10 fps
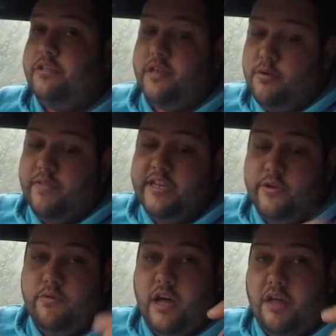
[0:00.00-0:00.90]
So if they do
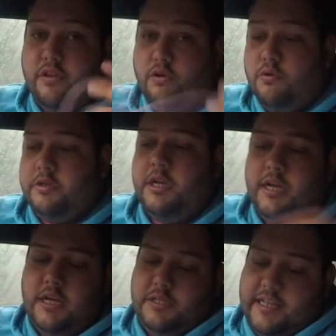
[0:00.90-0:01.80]
cut the cord,
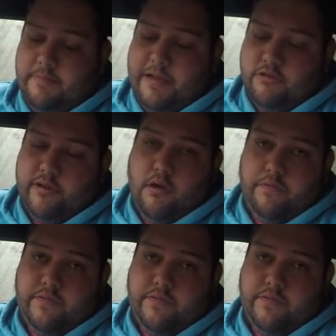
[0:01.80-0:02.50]
take the battery off,